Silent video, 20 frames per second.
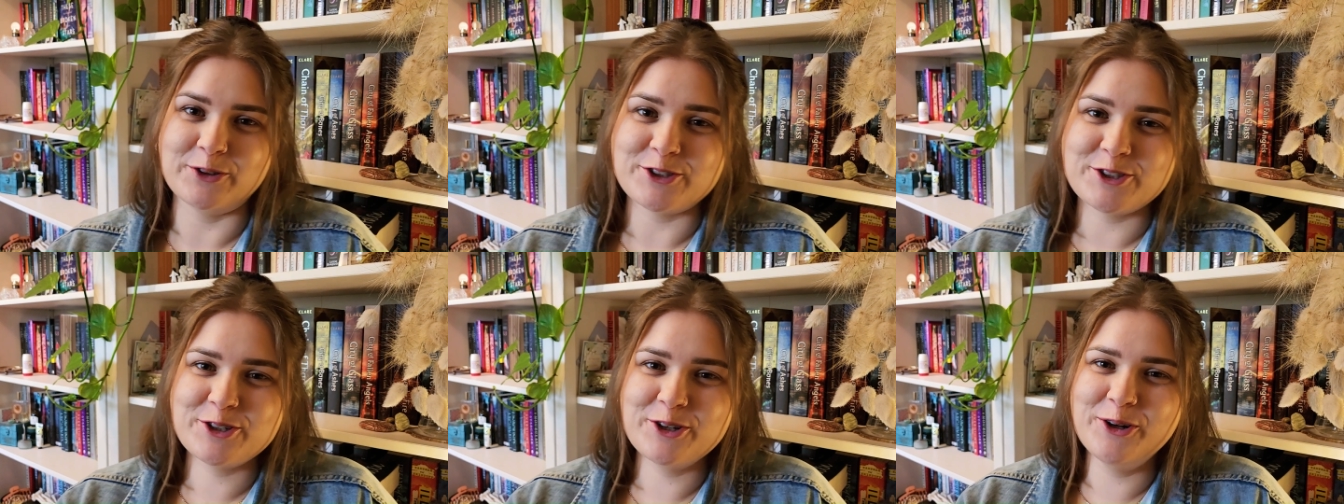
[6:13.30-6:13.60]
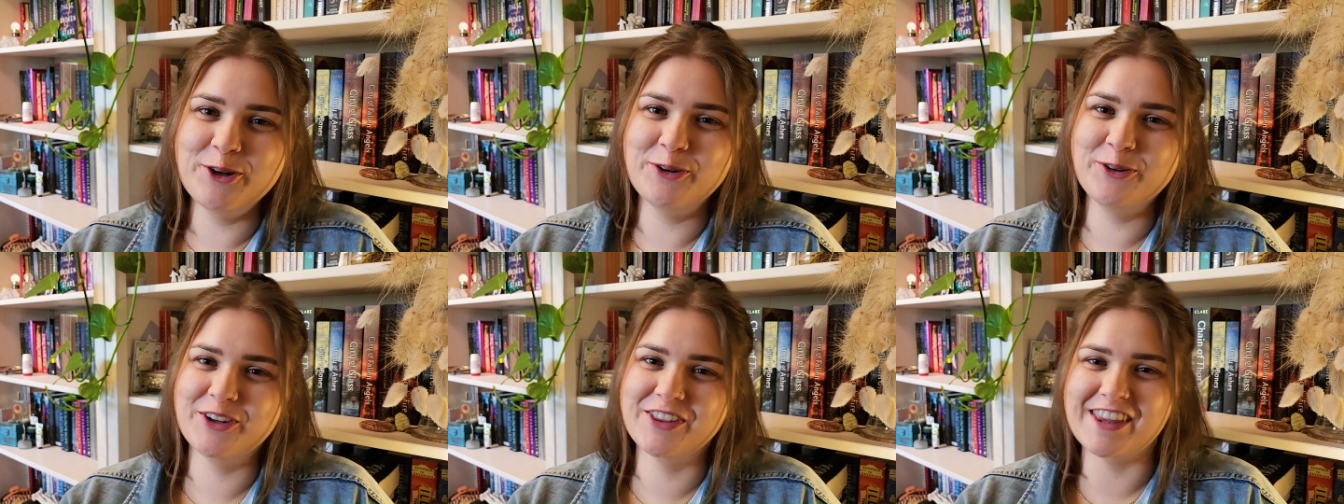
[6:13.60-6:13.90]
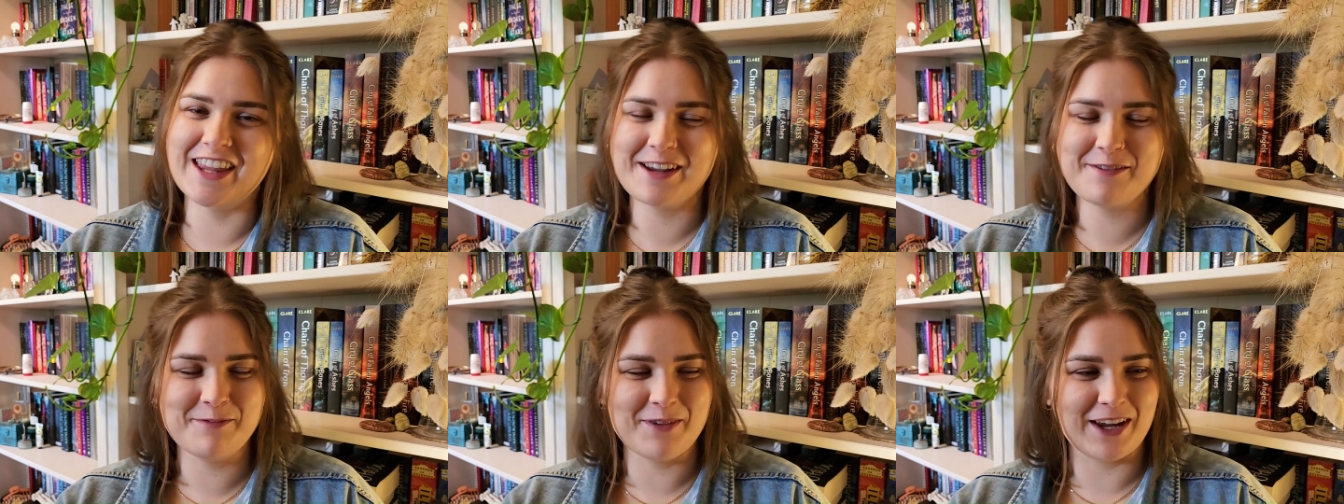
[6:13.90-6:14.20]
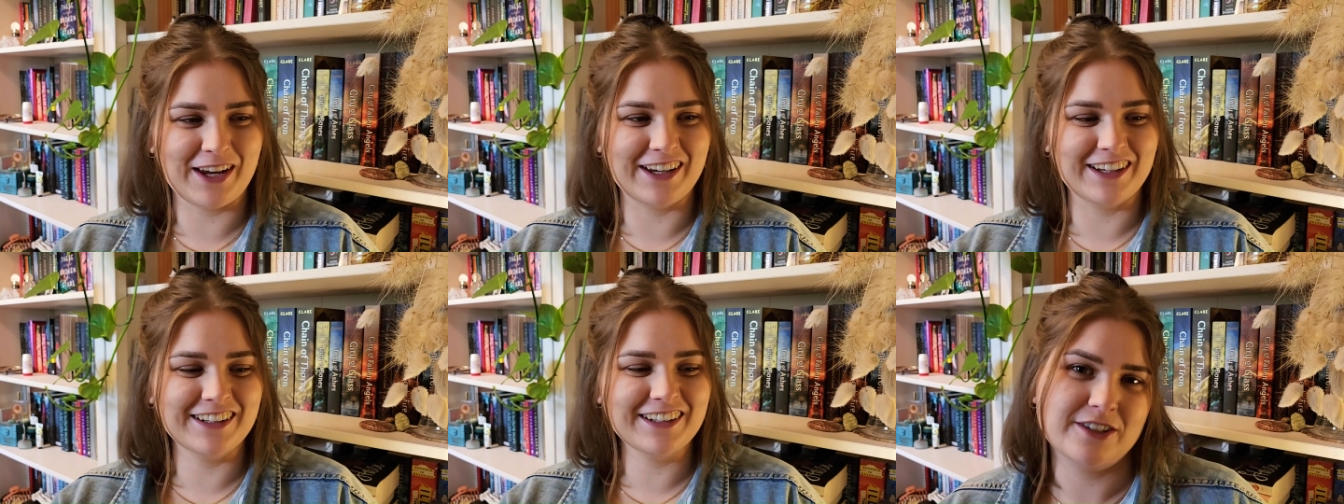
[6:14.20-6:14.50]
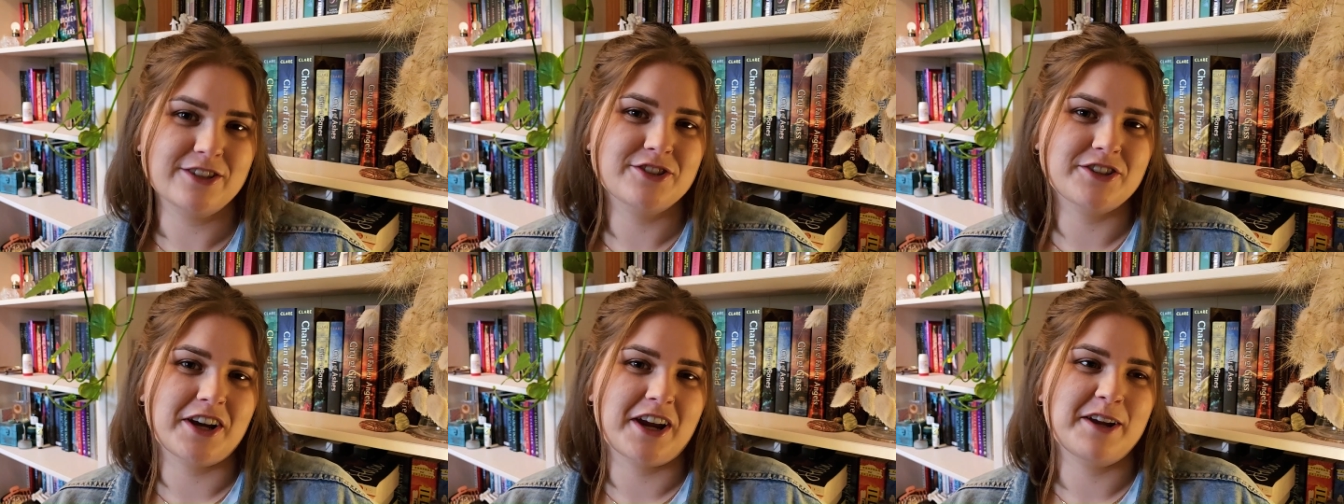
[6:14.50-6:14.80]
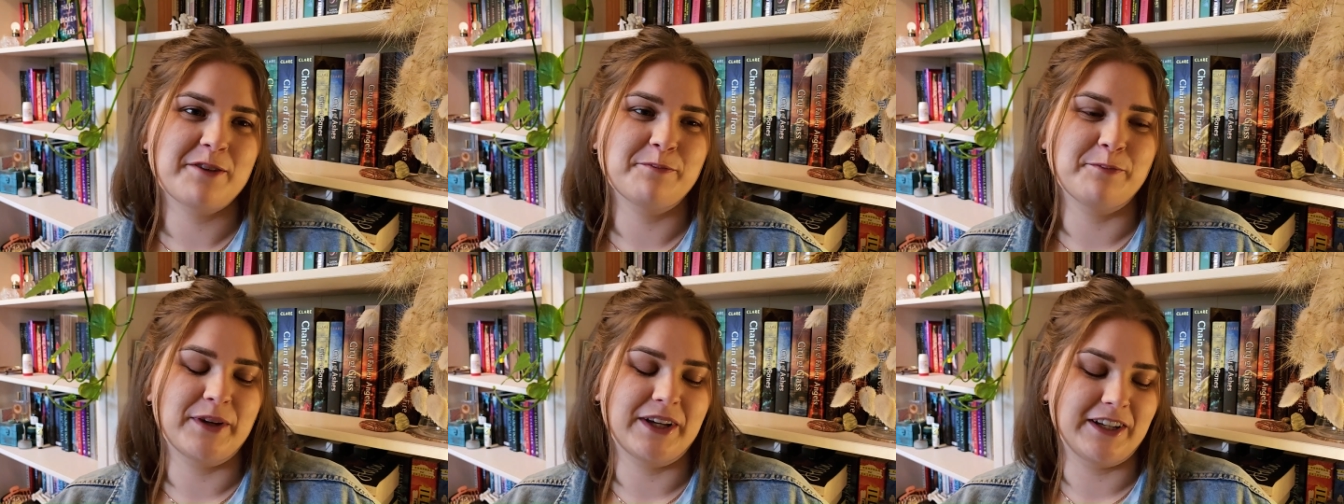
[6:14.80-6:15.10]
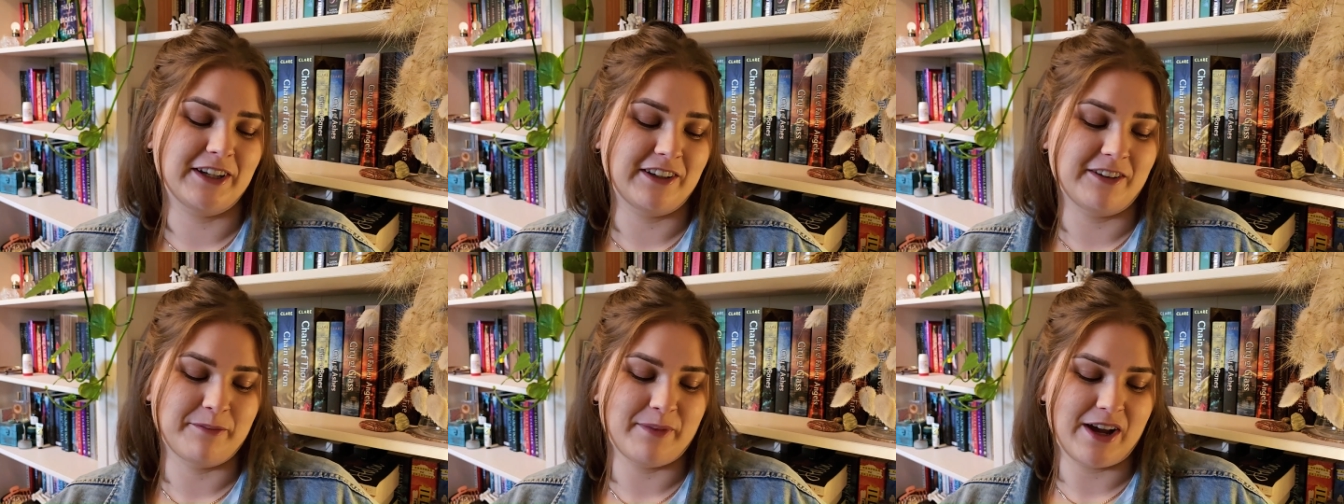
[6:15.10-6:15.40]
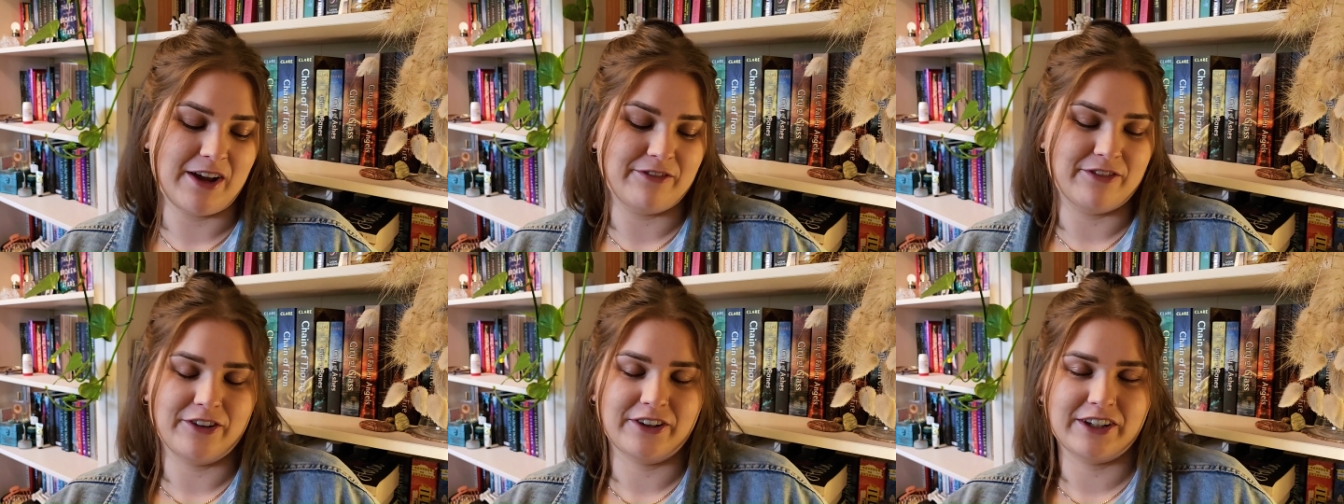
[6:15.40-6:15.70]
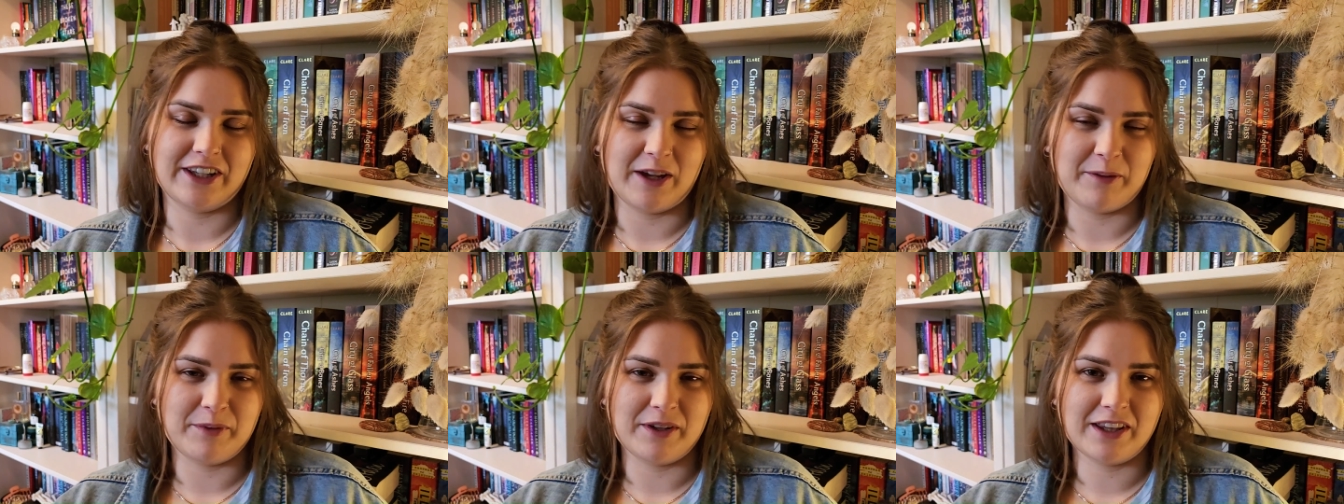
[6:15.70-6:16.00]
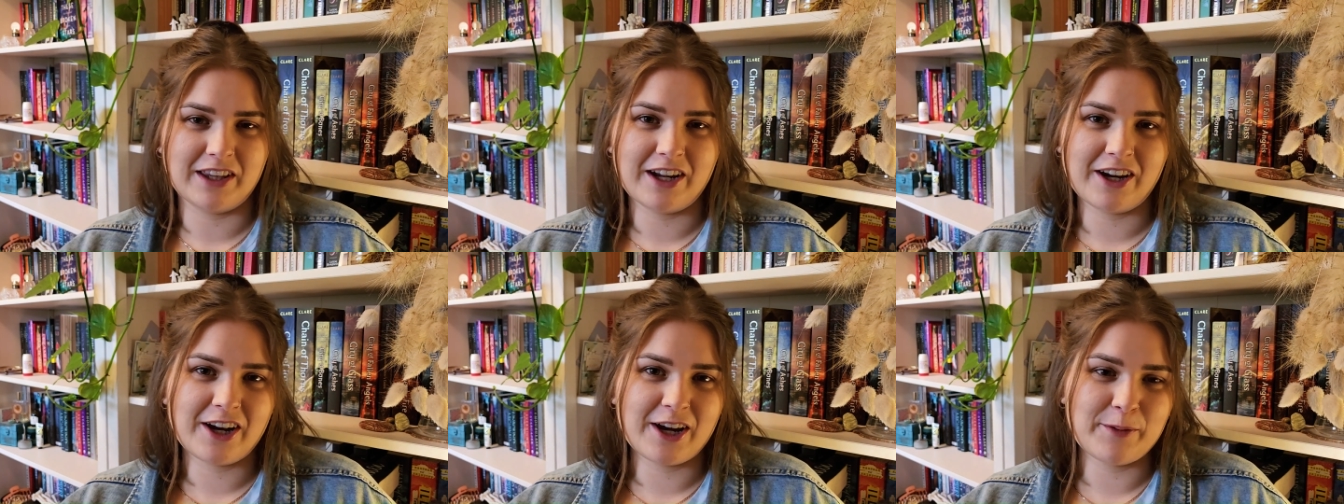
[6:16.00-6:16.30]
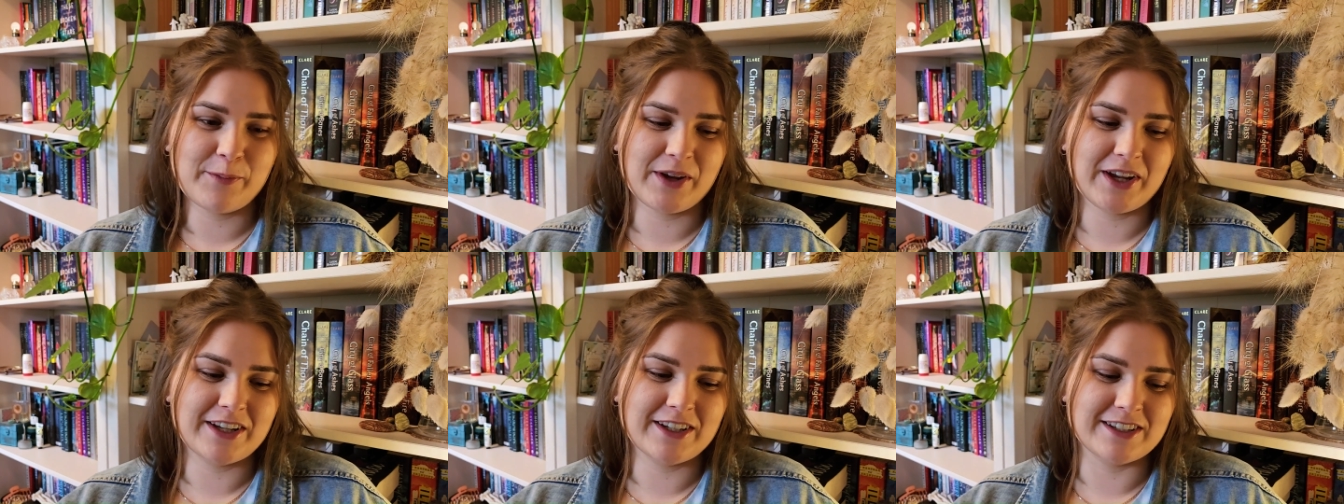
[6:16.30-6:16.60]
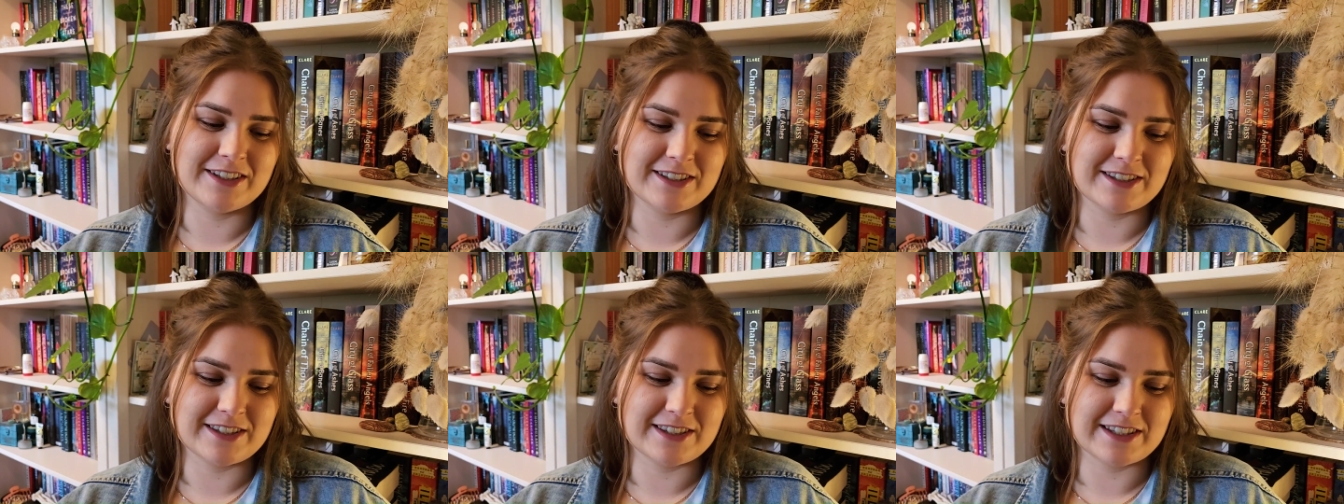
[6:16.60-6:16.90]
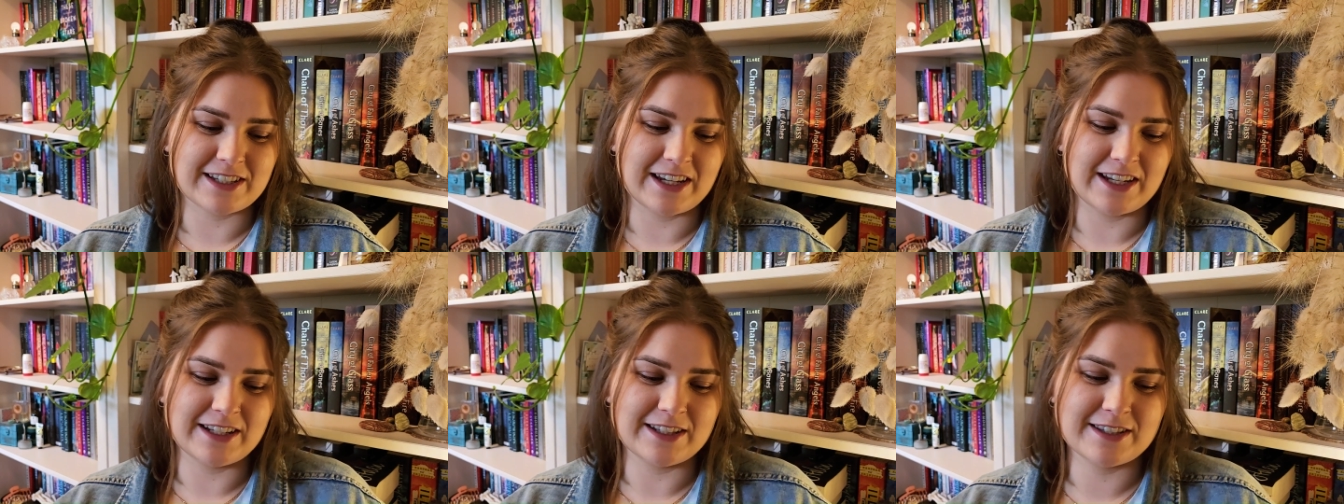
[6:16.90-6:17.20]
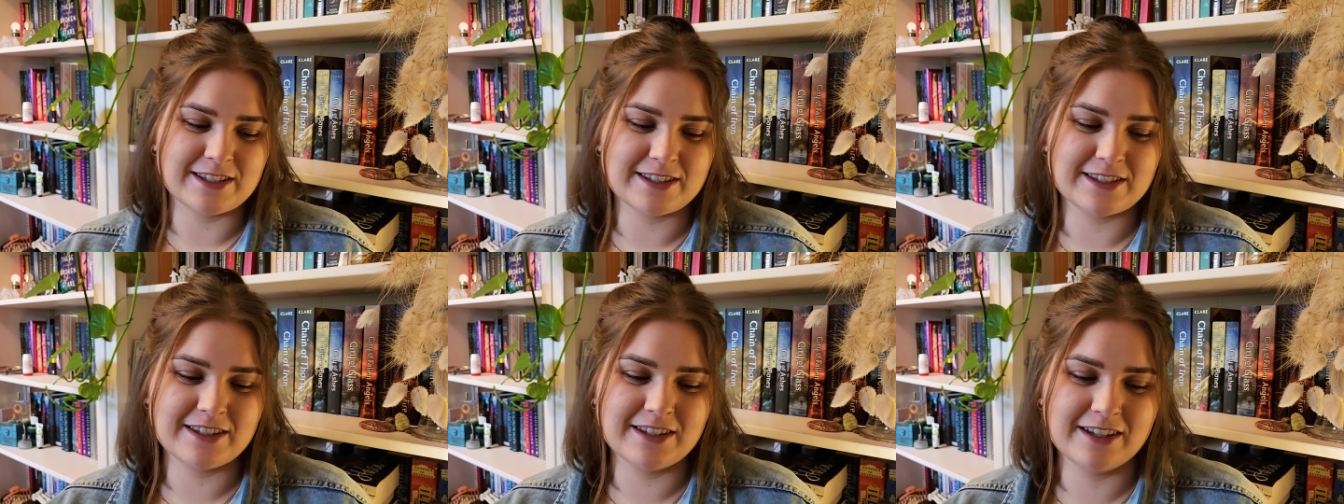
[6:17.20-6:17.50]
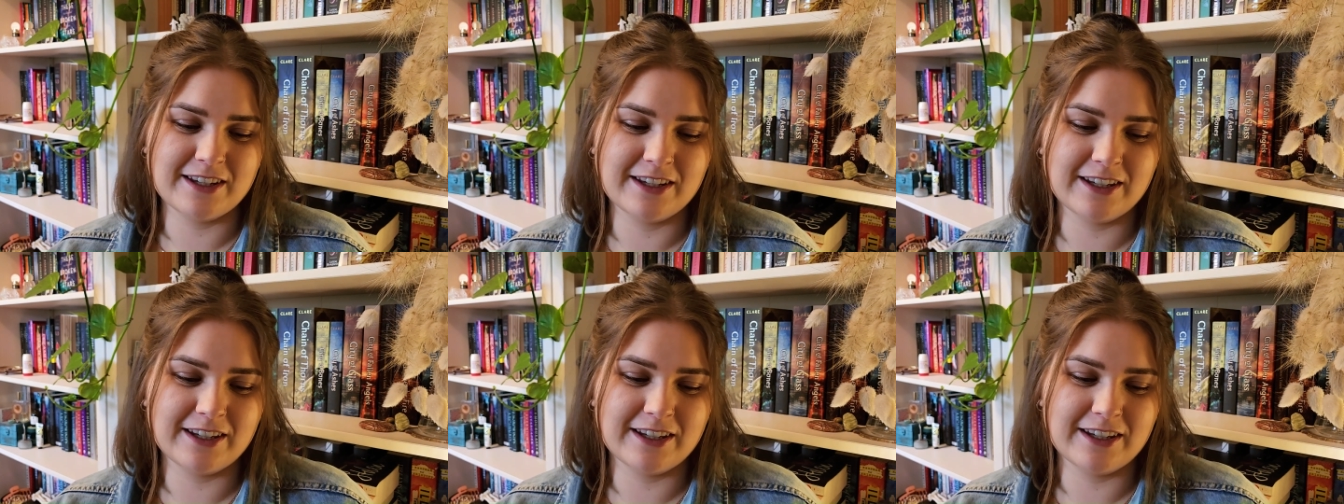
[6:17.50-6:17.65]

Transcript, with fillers: sure what they mean to try and better my vocabulary because it's